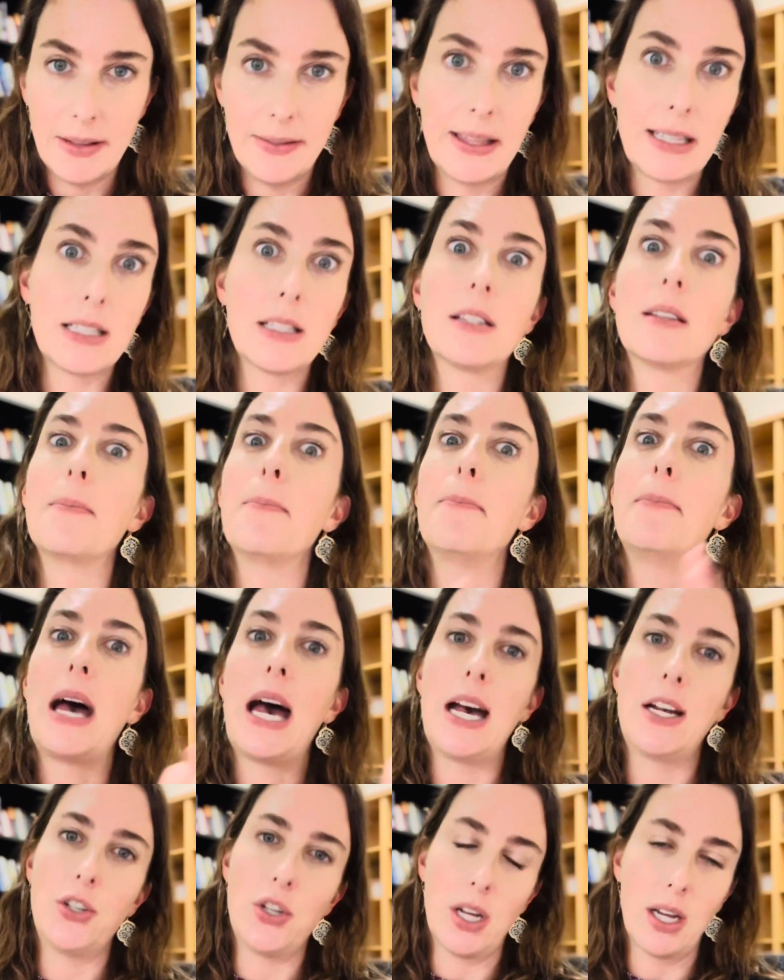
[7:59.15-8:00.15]
That's the
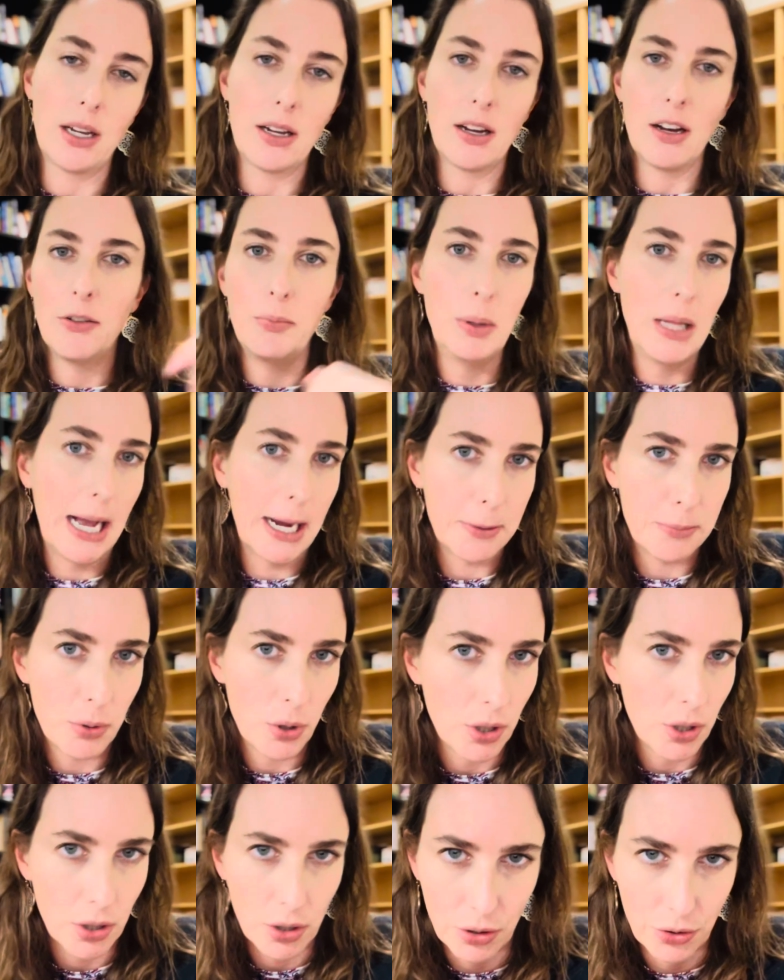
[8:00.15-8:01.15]
magic of
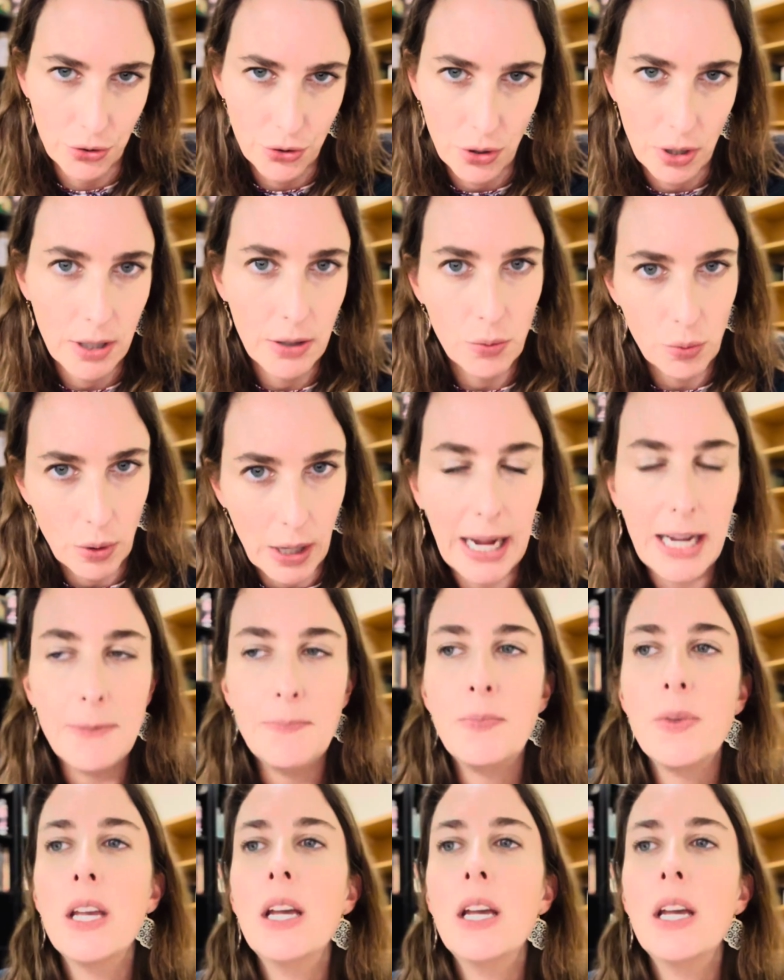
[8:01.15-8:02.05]
Blackboard Ultra, right?